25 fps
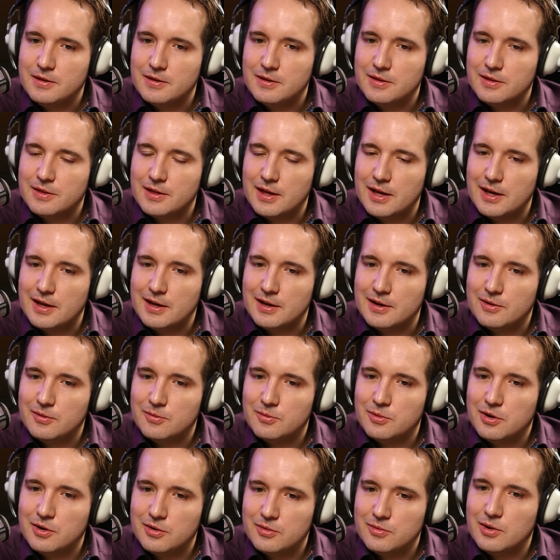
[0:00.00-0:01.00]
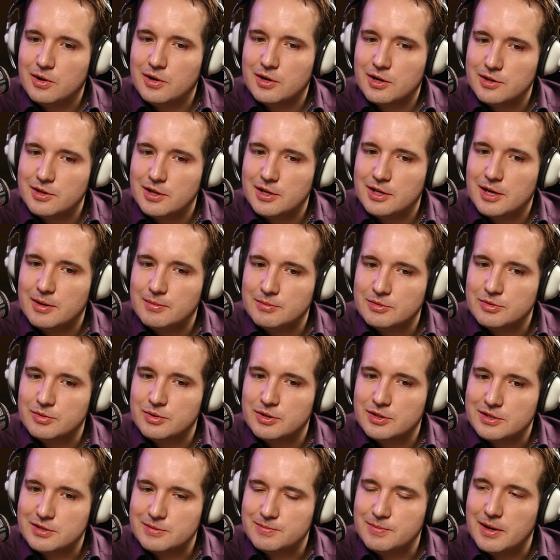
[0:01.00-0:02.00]
That what can they come to
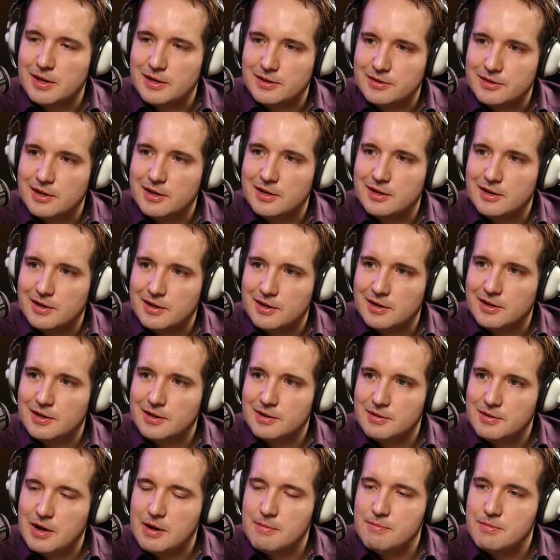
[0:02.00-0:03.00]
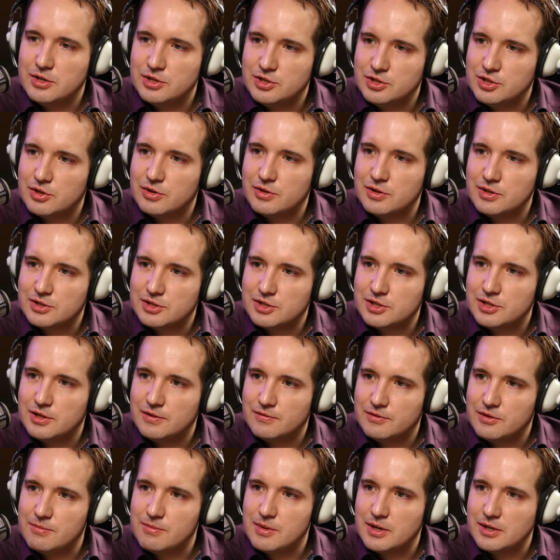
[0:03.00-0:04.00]
expect? That a majority
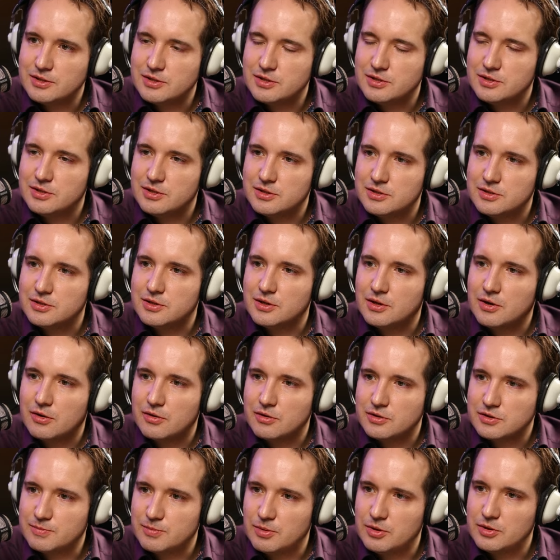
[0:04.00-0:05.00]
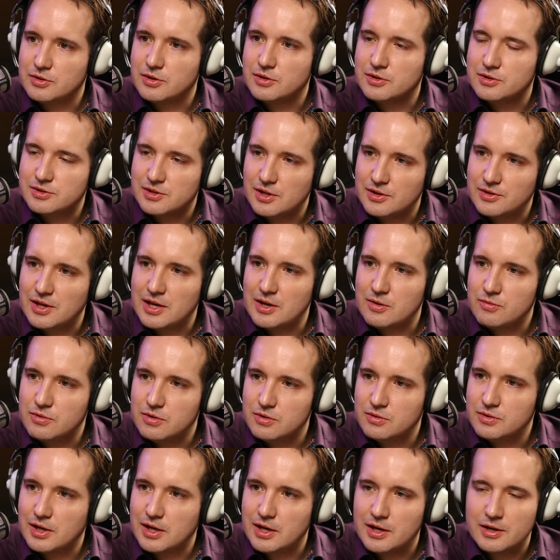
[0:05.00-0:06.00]
of the messages and correspondence that they
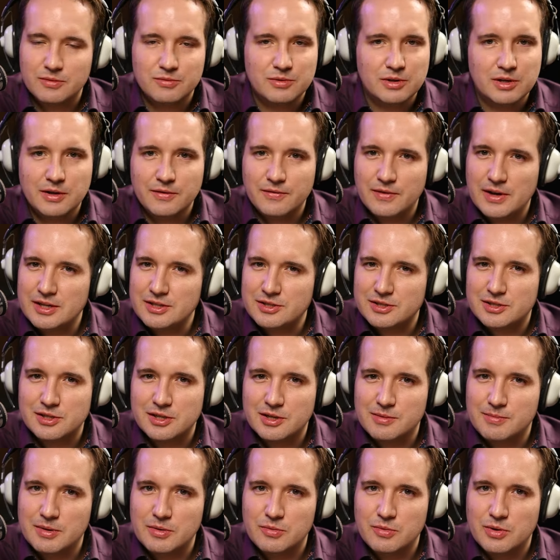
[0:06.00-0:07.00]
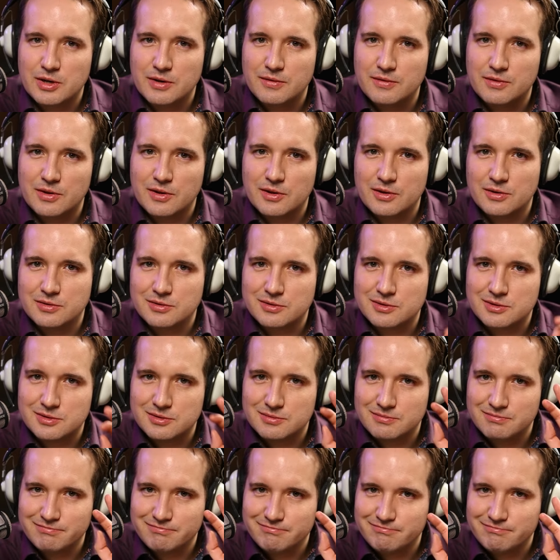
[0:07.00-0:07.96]
will get will eventually be one of those.